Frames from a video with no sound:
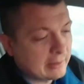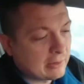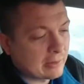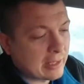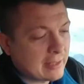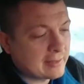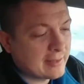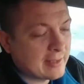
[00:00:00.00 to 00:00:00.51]

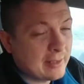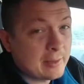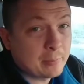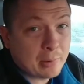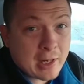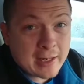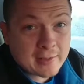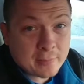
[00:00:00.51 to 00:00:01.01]
Okay, see, the
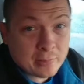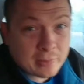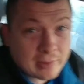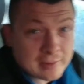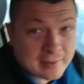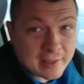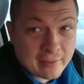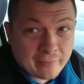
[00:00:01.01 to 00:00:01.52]
price
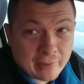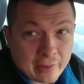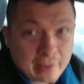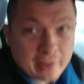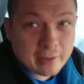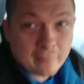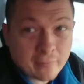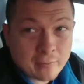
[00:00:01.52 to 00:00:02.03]
point's not very
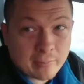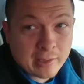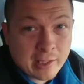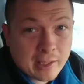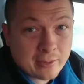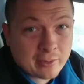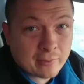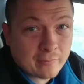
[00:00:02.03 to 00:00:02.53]
good for me
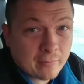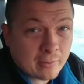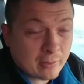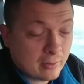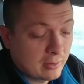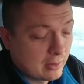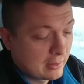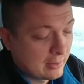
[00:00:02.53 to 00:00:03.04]
either
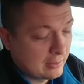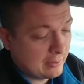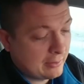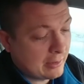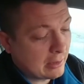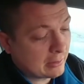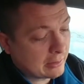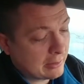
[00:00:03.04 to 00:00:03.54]
for
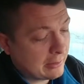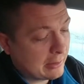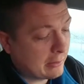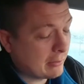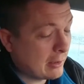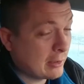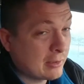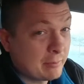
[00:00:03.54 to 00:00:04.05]
Dunkin'
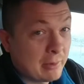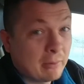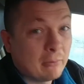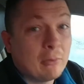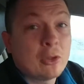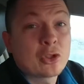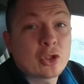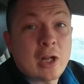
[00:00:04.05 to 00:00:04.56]
Donuts. But
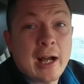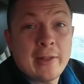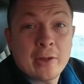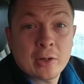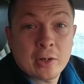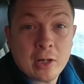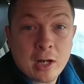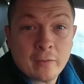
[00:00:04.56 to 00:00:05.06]
we'll try
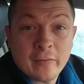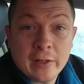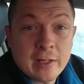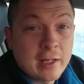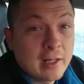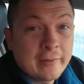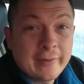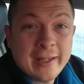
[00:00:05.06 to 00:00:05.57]
their coffee.
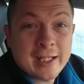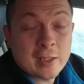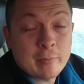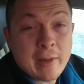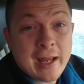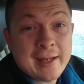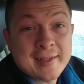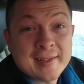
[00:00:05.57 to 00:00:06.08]
This
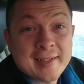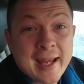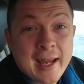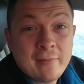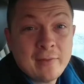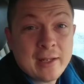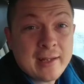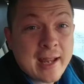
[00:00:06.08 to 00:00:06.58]
may
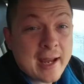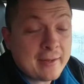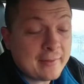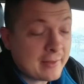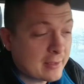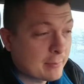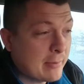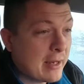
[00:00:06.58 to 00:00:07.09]
save the day.
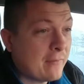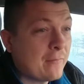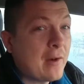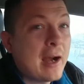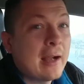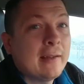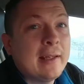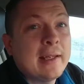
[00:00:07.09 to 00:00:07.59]
This may
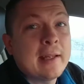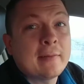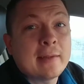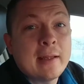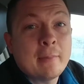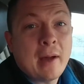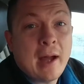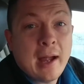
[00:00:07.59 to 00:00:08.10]
finally get
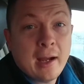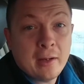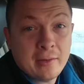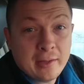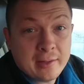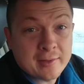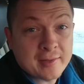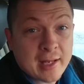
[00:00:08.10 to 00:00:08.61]
them higher
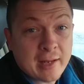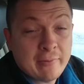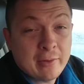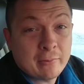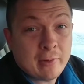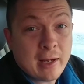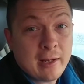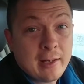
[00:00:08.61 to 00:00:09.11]
than a
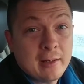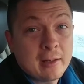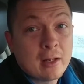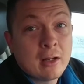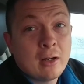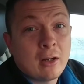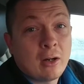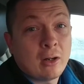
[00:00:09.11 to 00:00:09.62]
7 rating
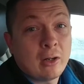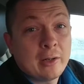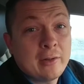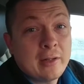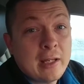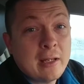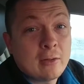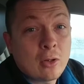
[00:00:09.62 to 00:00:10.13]

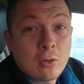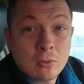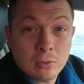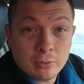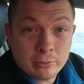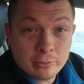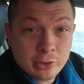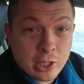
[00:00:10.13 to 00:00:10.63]
on the
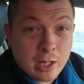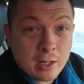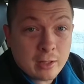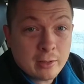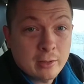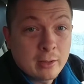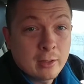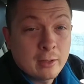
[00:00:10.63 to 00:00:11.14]
Local
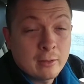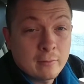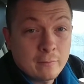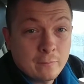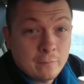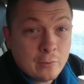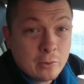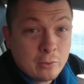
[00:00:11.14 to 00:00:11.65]
John
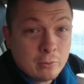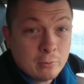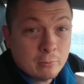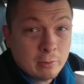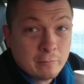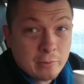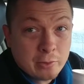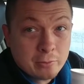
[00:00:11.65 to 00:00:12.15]
food
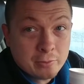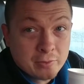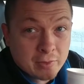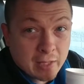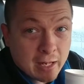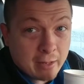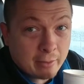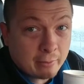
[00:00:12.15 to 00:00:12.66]
review
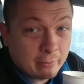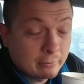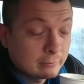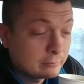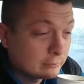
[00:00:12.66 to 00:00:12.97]
scale.